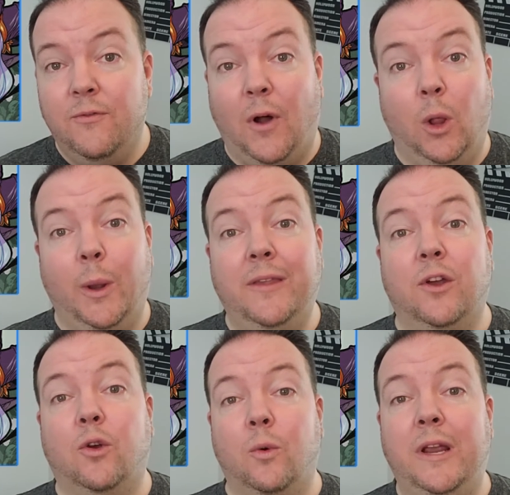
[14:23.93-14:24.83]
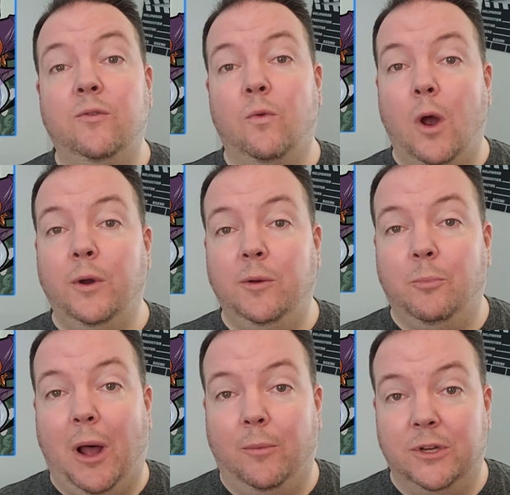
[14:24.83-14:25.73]
following the Green Ronin
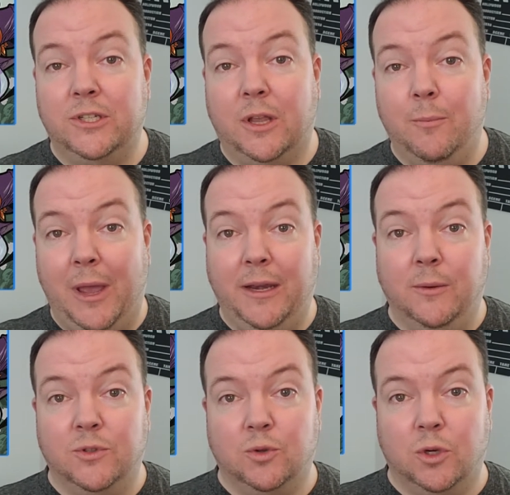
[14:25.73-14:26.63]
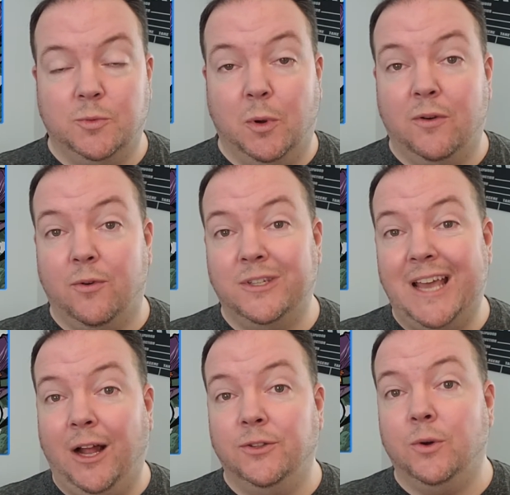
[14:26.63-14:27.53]
published compendium sourcebook for
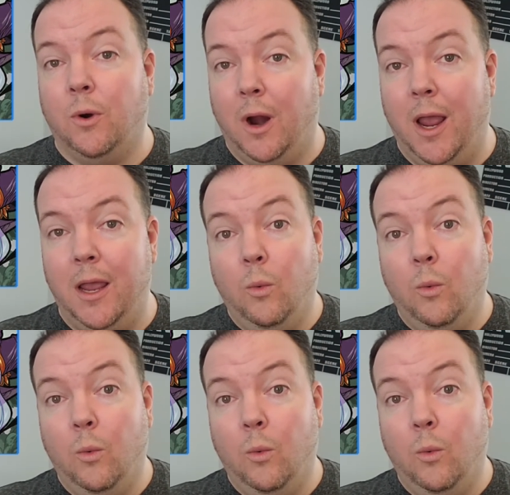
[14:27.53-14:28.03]
Tal'Dorei,